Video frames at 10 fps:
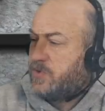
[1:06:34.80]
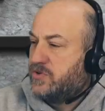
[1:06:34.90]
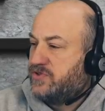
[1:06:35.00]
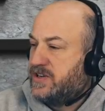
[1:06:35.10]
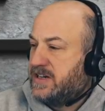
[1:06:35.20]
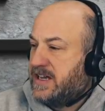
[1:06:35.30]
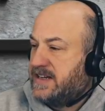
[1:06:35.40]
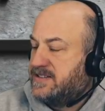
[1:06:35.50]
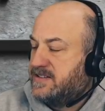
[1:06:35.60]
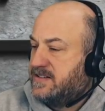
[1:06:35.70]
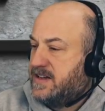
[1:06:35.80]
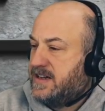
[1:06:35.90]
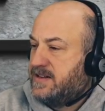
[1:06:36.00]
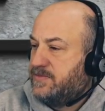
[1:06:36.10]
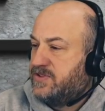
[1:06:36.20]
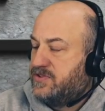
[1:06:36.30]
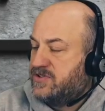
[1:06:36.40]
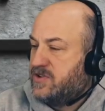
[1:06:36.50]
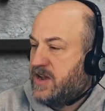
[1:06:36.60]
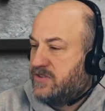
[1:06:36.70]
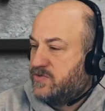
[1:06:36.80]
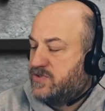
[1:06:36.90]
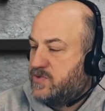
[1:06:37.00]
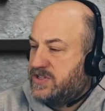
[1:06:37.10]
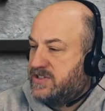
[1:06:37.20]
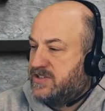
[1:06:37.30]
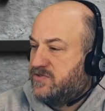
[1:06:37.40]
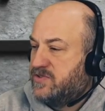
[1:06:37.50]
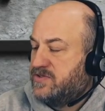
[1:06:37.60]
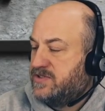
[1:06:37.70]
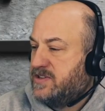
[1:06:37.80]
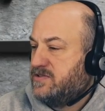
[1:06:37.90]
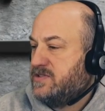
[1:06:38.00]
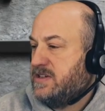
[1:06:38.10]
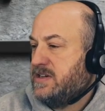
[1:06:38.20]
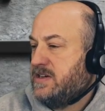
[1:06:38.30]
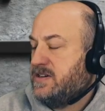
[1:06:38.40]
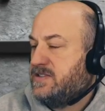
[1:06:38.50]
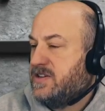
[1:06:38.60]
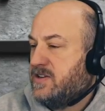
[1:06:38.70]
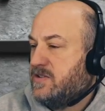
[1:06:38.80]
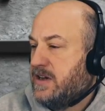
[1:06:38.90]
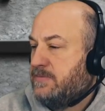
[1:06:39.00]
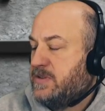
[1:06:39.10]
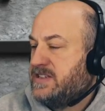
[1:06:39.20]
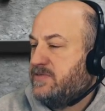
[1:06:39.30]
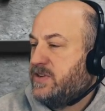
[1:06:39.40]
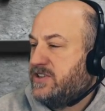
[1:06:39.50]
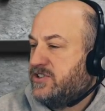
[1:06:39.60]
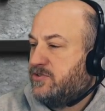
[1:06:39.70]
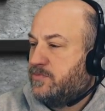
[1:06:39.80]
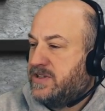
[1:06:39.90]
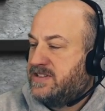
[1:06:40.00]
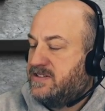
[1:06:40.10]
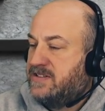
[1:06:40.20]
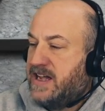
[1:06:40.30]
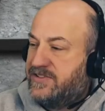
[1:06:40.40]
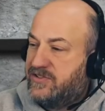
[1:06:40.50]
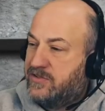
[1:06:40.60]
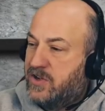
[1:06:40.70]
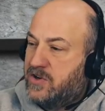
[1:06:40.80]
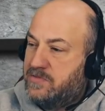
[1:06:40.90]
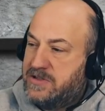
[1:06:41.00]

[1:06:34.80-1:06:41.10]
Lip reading: string lights, so there's no actual switch that controls those. So I'm going to see if we can just replace the glass or globe.